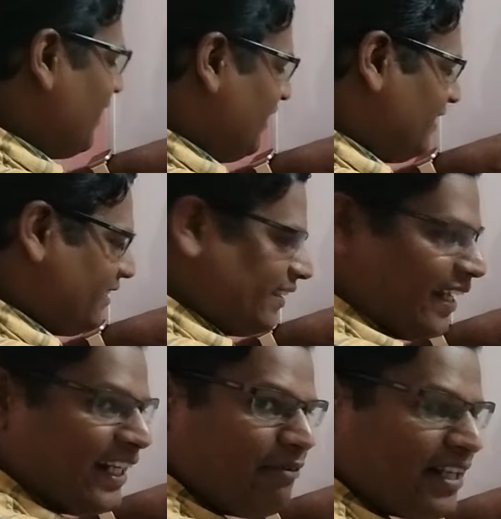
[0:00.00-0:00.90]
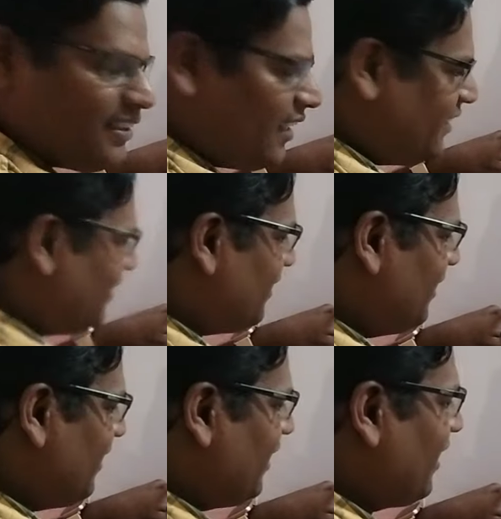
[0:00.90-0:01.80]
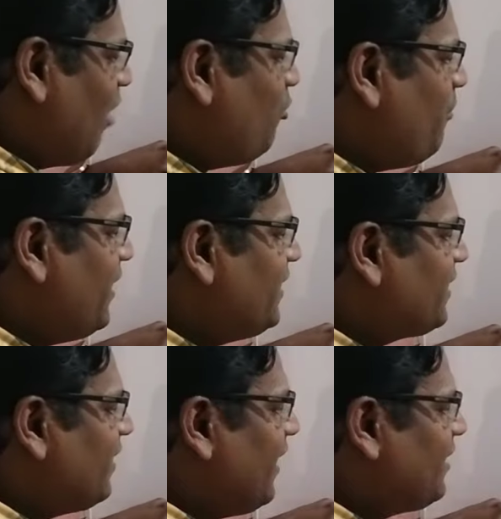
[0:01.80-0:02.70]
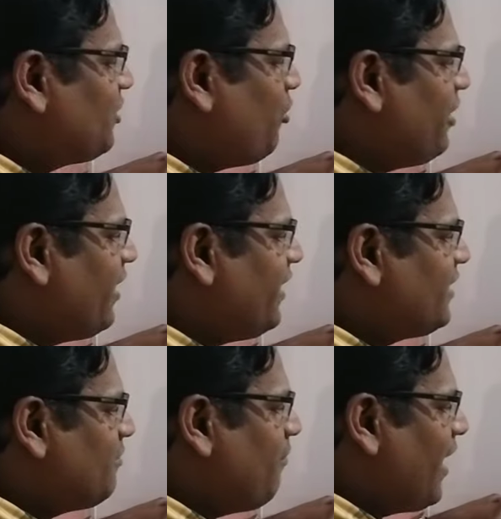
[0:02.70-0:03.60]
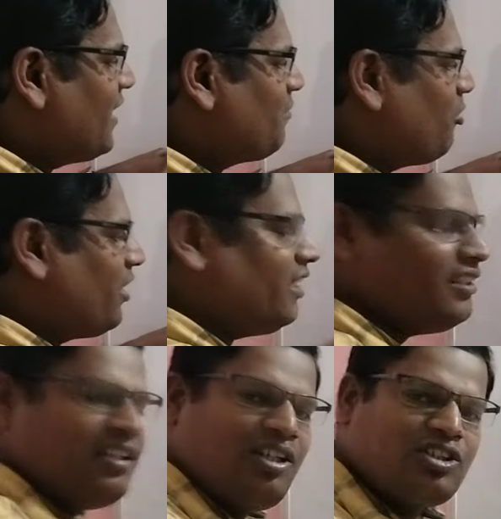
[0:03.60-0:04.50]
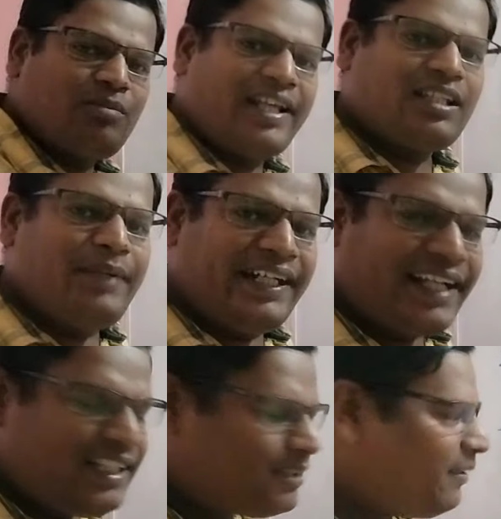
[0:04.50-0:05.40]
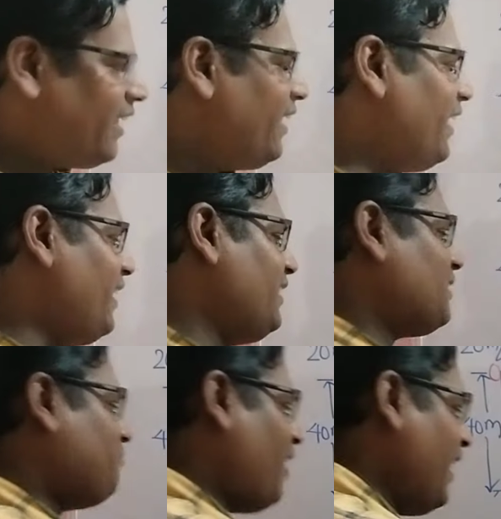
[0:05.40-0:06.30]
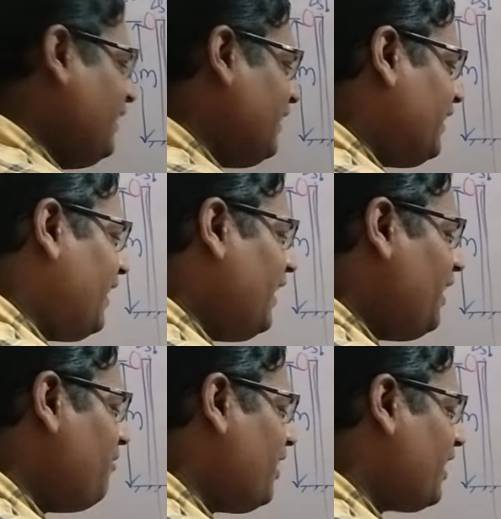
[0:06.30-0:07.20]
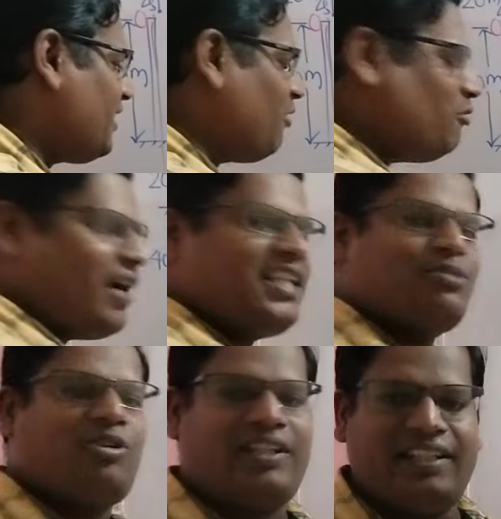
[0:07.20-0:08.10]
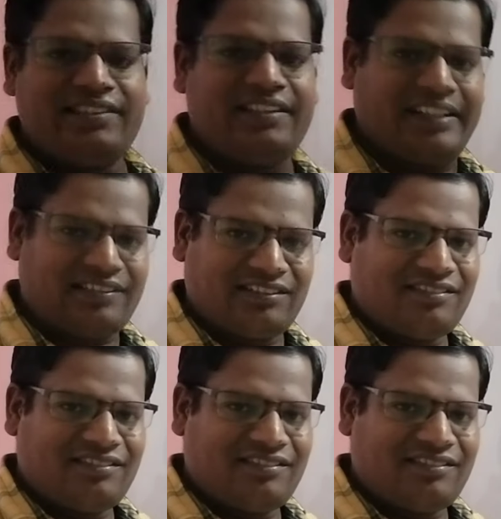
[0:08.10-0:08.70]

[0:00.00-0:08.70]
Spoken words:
and this is negative x-axis, then ground means its coordinate is -40. So mathematically speaking, it is find t when x equal to -40, isn't it?